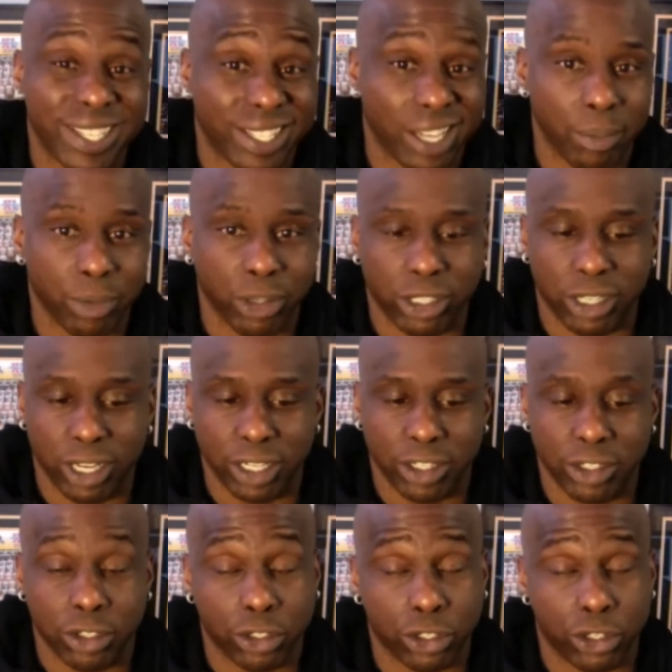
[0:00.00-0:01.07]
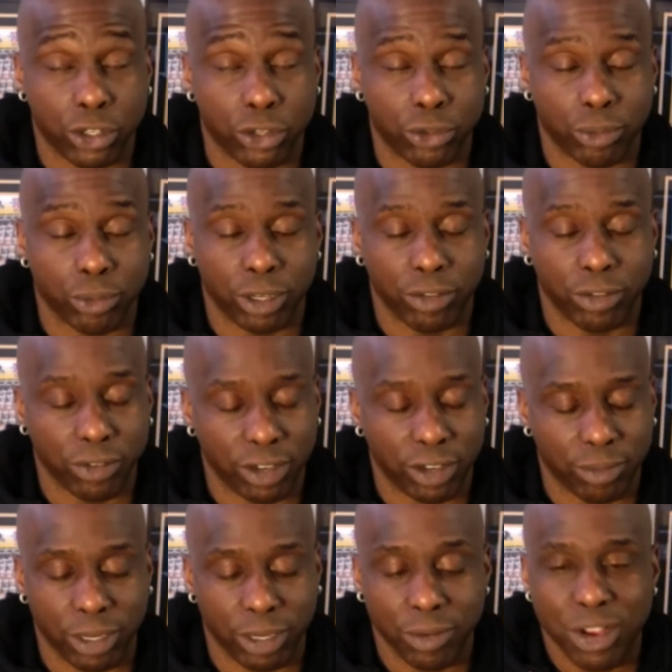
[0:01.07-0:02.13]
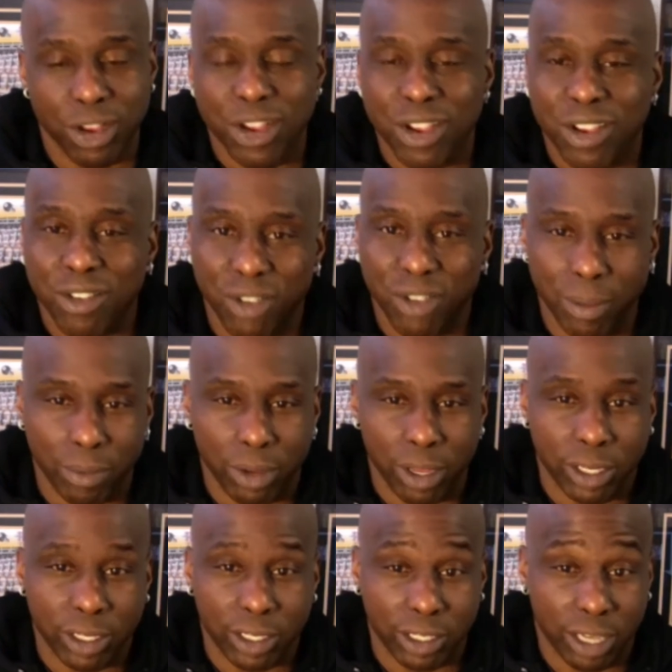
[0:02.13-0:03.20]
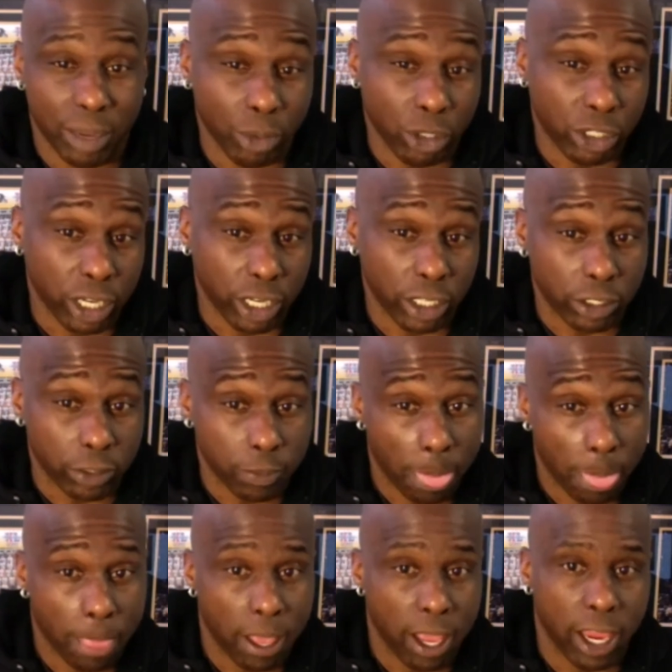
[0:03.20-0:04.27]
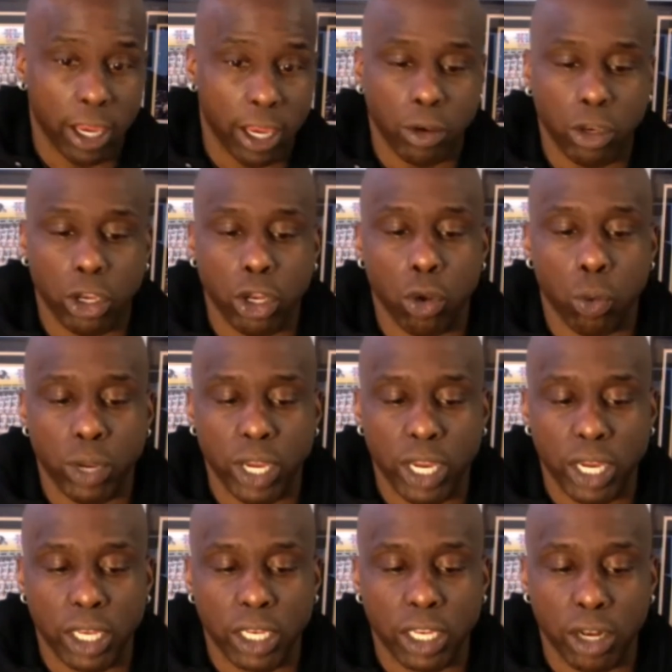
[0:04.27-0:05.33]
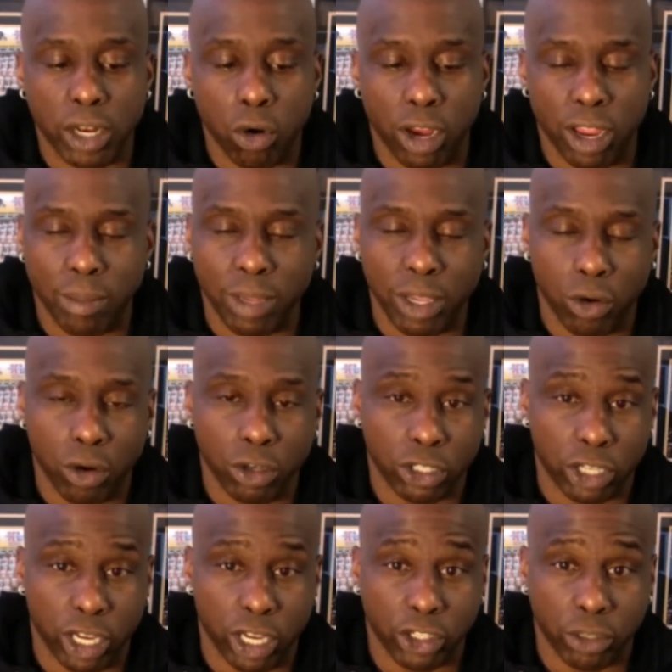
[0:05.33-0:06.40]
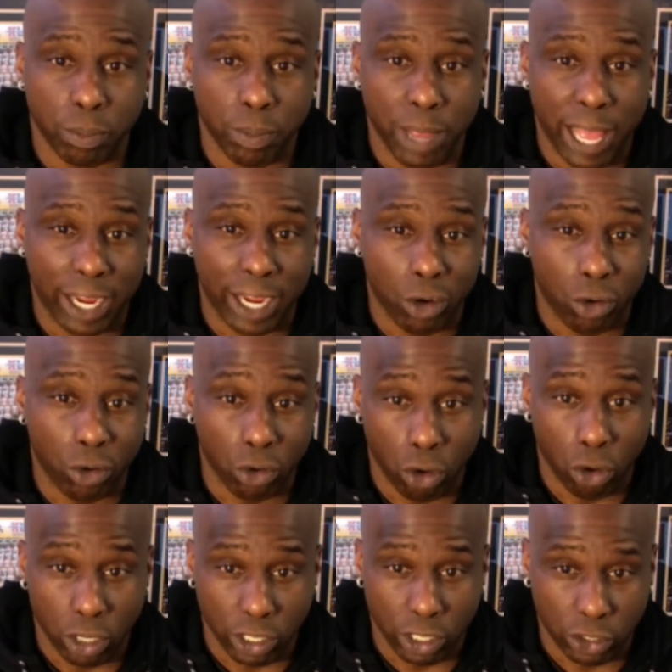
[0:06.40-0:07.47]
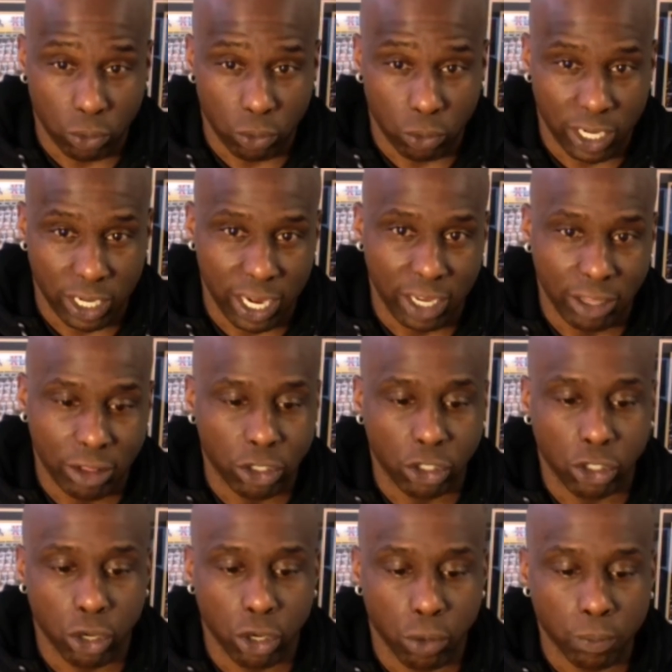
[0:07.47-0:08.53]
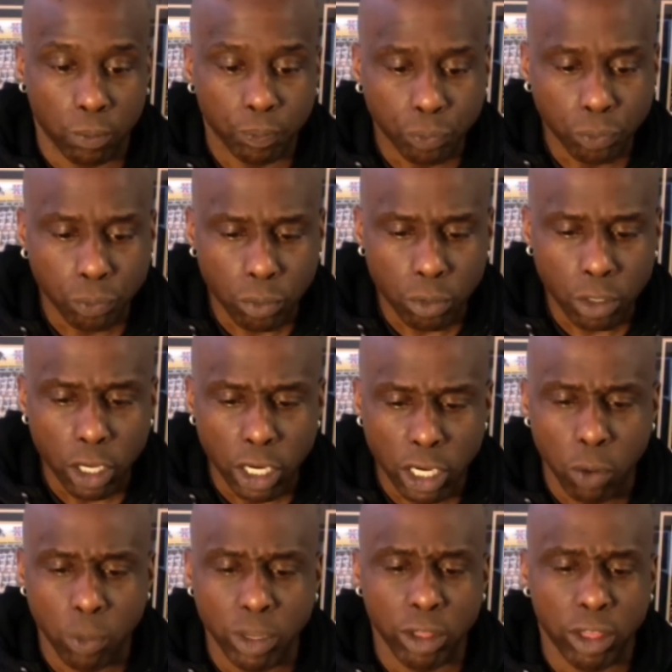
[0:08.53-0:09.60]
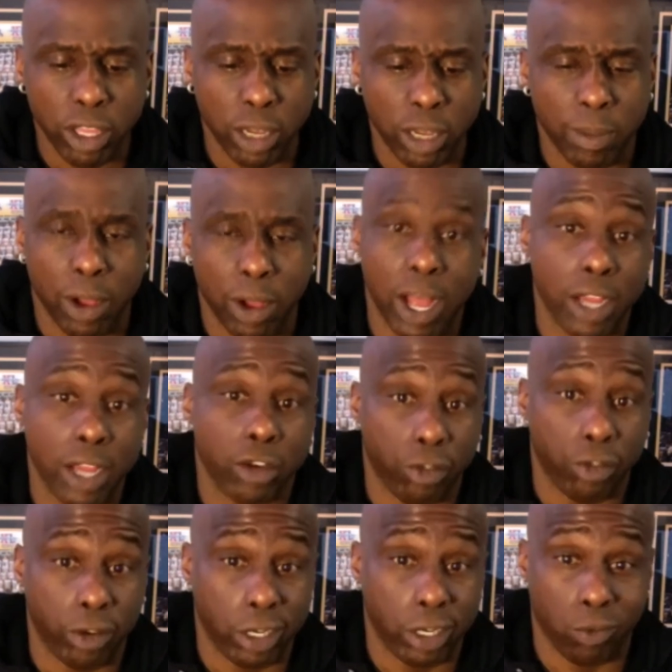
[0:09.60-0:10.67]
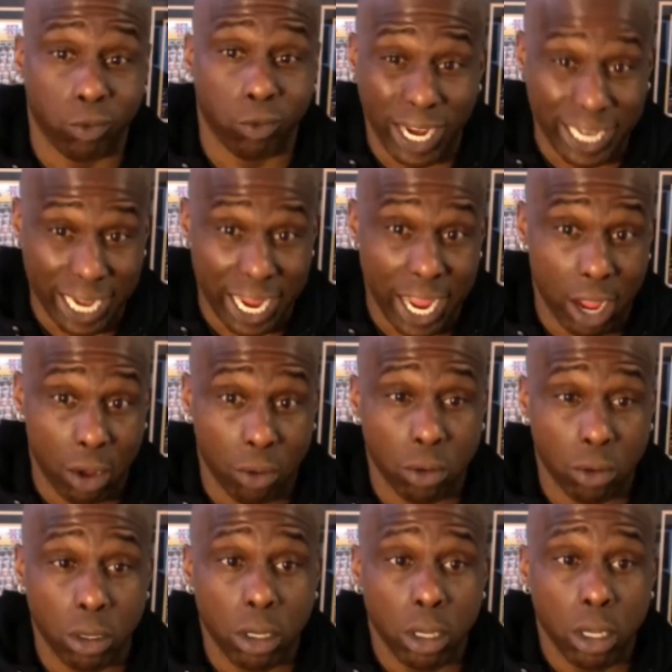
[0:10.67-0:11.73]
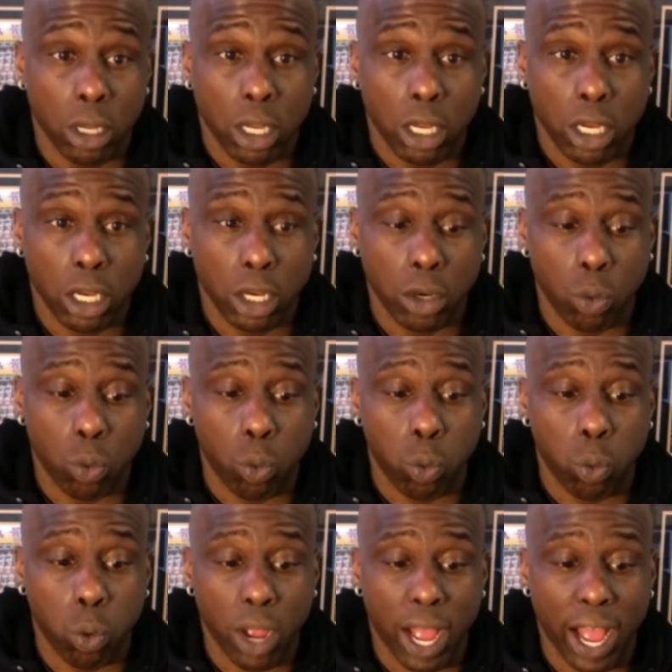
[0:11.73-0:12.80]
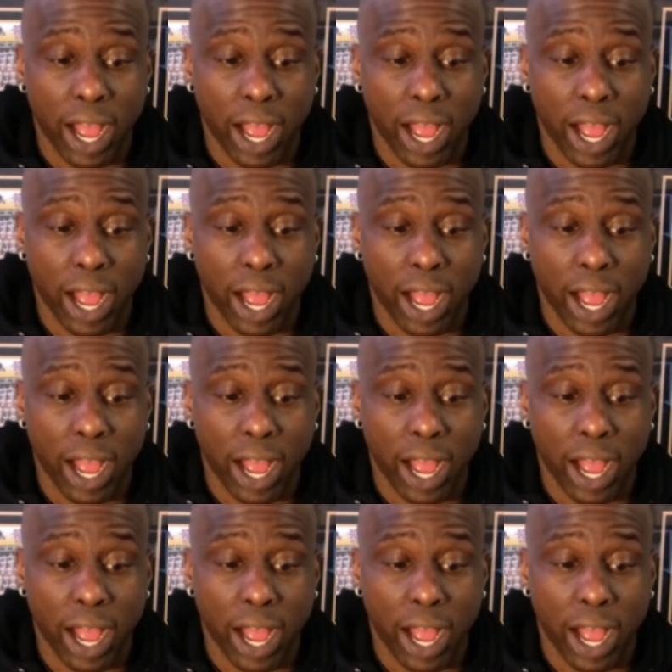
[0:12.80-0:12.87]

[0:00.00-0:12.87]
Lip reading: 6th, forgive me, December 6th. And, we did our MER session back on August 28th. So, when you think about how you're feeling right now, how do